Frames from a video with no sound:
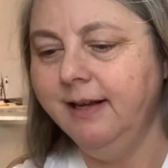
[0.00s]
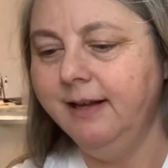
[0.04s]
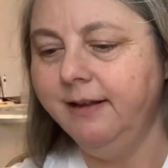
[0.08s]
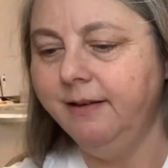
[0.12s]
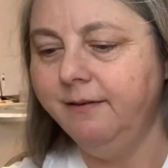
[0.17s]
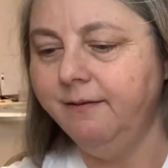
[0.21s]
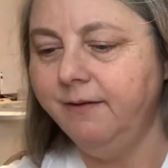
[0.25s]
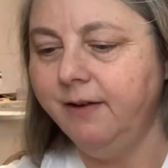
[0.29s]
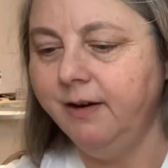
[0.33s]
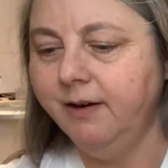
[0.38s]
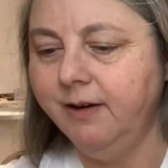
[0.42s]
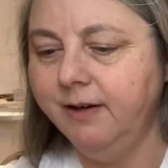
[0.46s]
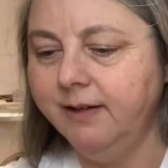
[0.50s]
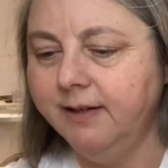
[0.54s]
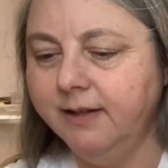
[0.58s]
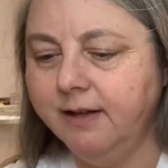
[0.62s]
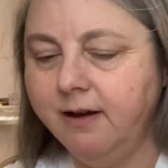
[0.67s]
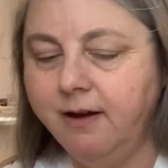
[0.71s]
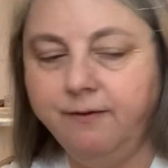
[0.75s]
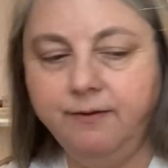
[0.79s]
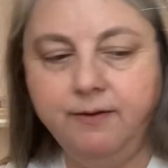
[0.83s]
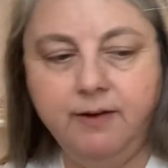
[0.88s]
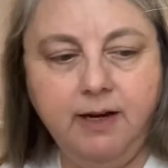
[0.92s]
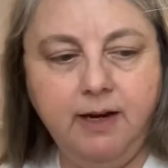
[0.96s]
and very
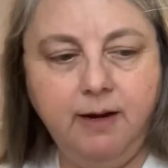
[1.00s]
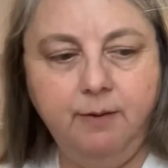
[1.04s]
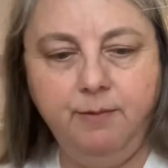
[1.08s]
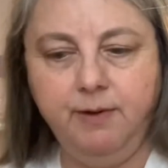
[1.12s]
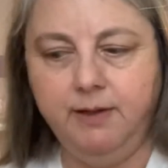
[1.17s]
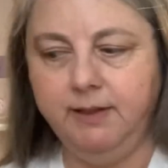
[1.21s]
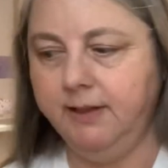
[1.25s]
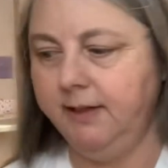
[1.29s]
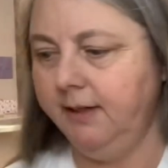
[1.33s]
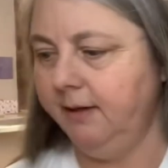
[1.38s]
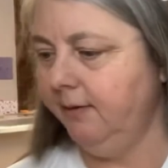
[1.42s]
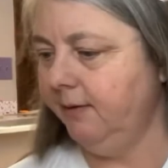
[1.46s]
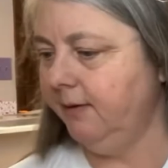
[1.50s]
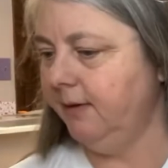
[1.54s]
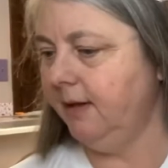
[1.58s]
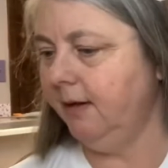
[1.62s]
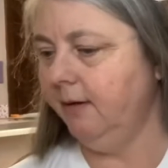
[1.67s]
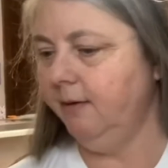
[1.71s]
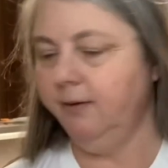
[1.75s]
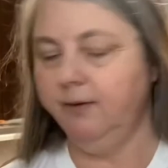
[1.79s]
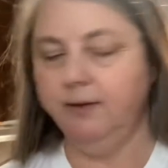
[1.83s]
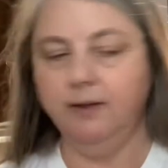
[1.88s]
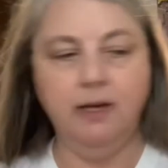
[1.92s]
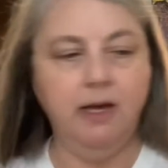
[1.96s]
soft. Can't wait to use
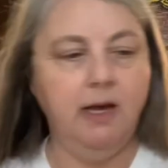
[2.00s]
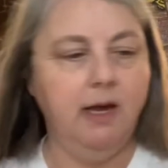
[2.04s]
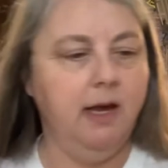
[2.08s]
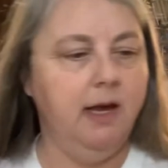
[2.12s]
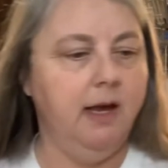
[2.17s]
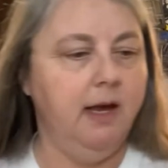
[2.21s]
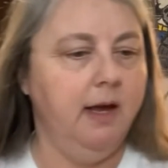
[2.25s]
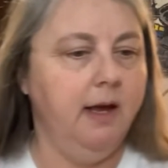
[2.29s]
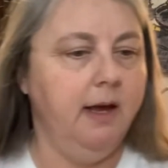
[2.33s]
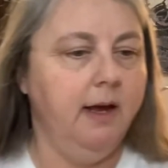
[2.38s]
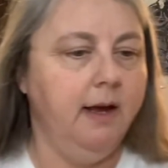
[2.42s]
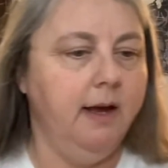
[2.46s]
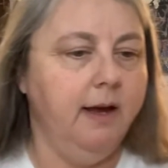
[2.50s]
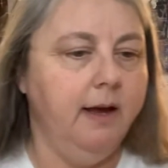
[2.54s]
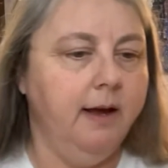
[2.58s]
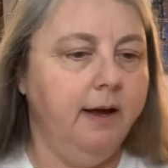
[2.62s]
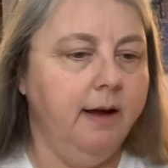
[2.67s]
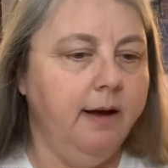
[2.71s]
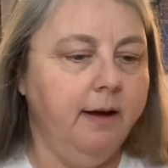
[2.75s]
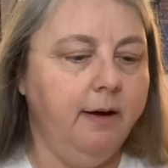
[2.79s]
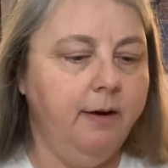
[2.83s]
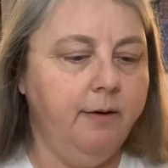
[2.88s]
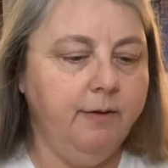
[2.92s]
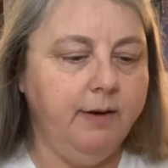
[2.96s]
those.
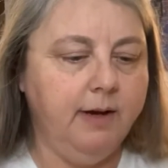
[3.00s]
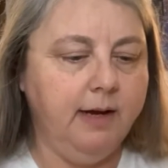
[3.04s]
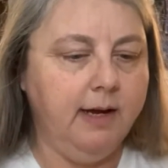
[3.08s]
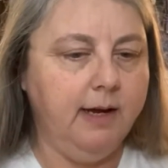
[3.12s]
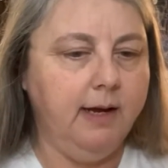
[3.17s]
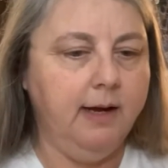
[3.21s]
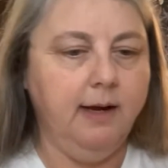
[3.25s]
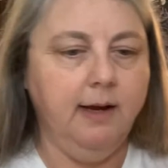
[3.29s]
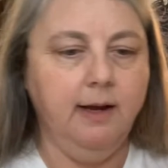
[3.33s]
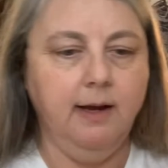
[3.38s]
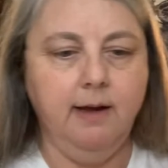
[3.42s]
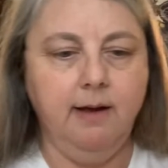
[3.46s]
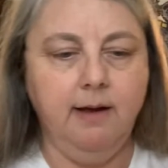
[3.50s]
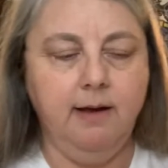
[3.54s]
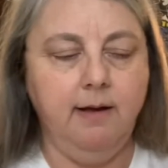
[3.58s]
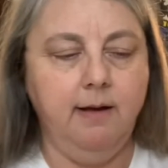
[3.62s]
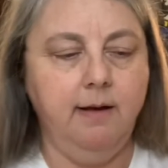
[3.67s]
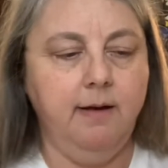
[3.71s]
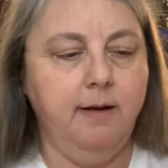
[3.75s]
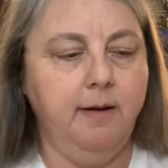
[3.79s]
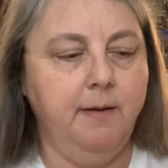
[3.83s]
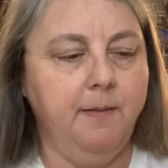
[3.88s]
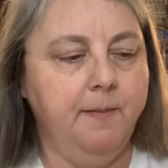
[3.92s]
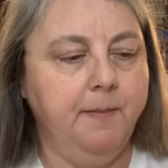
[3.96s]
Okay,
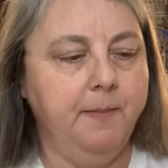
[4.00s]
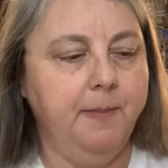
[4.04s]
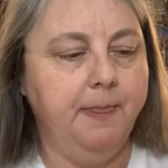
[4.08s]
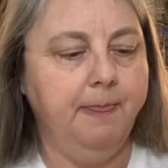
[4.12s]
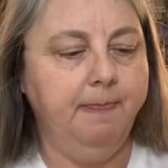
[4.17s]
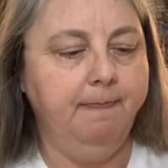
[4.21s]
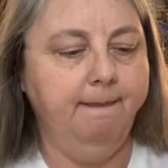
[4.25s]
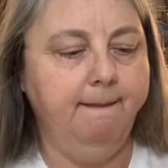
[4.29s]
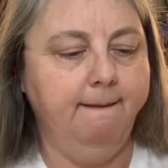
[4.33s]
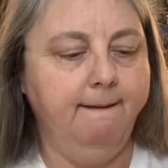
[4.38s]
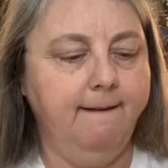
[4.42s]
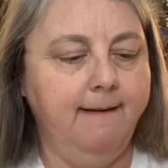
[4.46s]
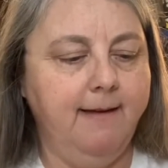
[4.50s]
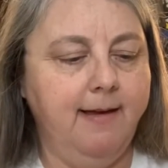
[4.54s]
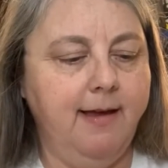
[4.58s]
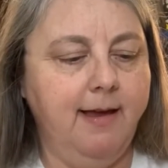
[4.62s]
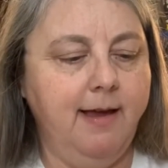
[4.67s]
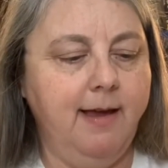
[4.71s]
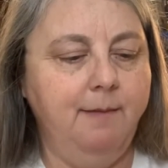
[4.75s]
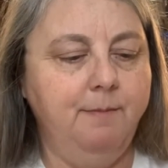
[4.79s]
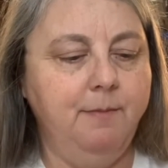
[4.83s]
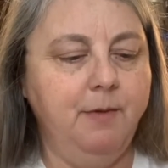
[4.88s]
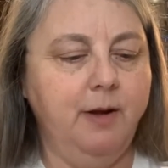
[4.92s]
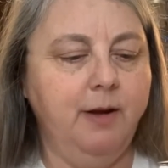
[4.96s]
um,
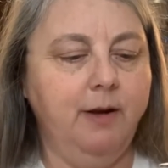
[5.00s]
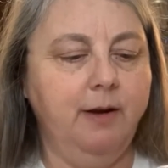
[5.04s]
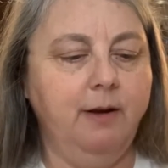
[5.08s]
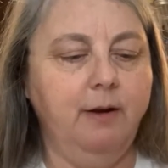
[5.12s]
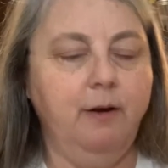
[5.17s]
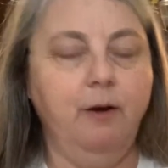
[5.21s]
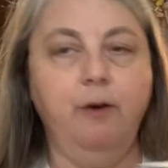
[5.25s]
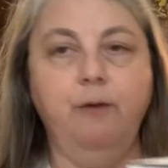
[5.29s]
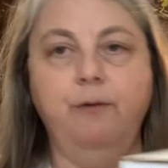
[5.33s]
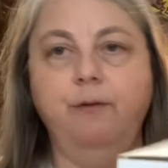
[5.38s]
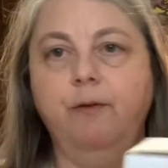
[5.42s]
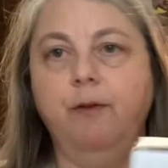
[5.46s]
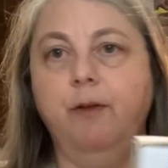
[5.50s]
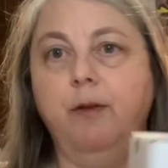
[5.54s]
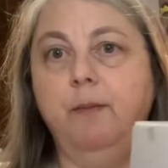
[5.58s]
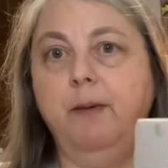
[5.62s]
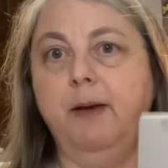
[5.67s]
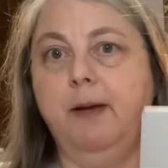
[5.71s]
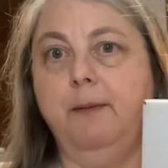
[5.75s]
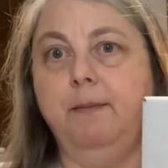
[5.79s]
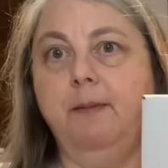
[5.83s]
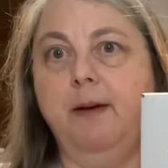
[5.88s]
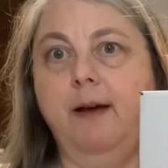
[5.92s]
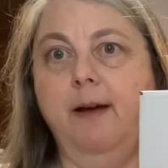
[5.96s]
I'm going to go for the
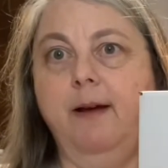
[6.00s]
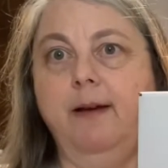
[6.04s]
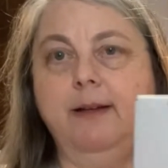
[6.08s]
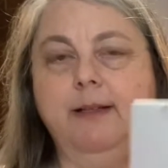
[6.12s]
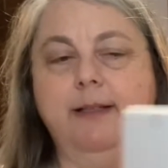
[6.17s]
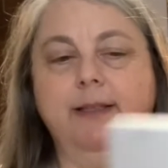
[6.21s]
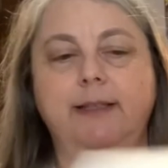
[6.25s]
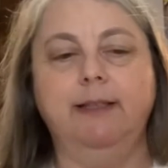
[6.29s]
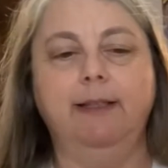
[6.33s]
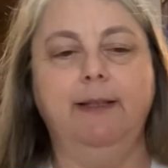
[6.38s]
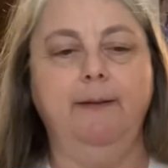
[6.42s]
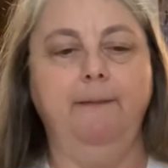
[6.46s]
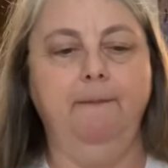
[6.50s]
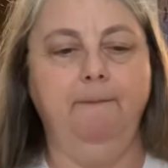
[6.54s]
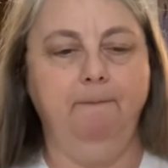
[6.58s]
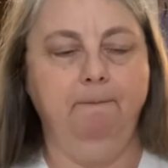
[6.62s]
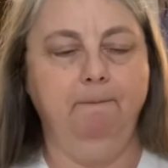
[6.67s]
big box.